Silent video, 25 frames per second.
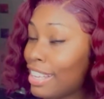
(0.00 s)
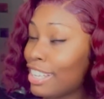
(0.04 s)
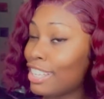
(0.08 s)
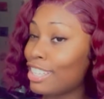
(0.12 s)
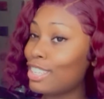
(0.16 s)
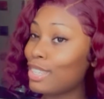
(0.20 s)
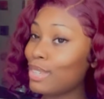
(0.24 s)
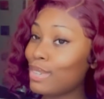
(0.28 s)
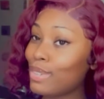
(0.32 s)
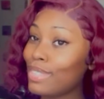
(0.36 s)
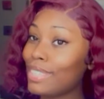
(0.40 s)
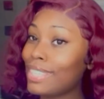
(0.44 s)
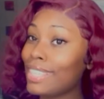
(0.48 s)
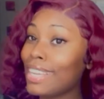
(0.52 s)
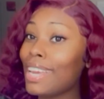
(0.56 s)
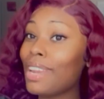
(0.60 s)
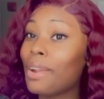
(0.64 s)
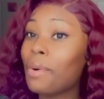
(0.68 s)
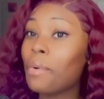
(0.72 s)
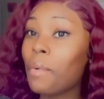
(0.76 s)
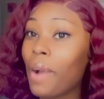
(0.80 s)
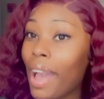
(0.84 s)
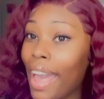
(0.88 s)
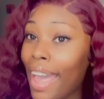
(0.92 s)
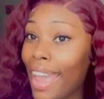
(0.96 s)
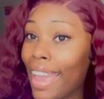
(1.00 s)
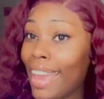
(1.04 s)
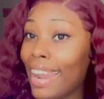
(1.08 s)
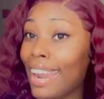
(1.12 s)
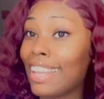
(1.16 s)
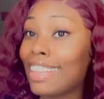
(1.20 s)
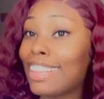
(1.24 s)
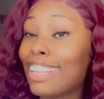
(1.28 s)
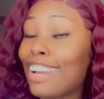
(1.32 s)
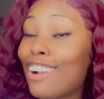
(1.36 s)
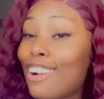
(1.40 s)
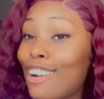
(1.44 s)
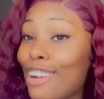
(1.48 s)
do you see the way
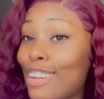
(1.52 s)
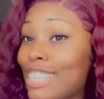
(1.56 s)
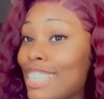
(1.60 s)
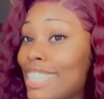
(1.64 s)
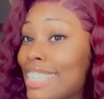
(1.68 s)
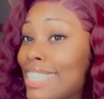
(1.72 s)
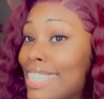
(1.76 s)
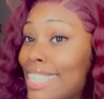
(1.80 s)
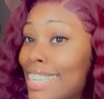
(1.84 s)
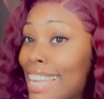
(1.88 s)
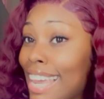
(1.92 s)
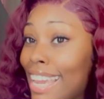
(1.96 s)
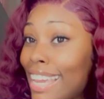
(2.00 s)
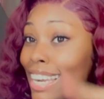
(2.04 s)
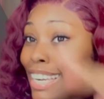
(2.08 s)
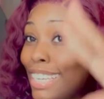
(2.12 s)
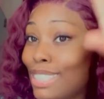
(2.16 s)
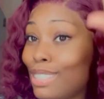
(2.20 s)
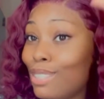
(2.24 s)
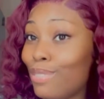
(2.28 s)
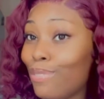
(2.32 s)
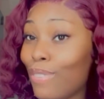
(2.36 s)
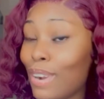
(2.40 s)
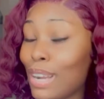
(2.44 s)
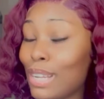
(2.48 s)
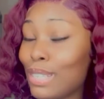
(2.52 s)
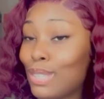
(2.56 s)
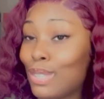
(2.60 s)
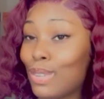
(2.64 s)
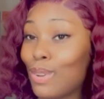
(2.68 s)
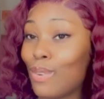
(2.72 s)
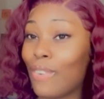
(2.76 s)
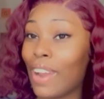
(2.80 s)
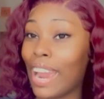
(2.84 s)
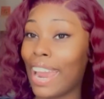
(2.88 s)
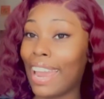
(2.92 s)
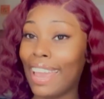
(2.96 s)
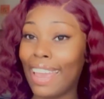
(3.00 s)
that the girls are saying this frontal
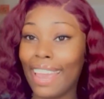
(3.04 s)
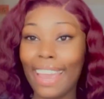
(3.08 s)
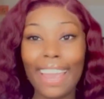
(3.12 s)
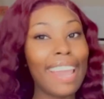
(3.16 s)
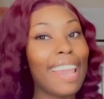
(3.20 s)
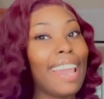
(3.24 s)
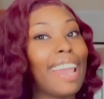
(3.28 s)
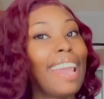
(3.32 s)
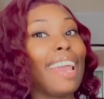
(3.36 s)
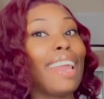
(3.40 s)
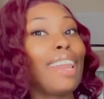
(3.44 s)
right here?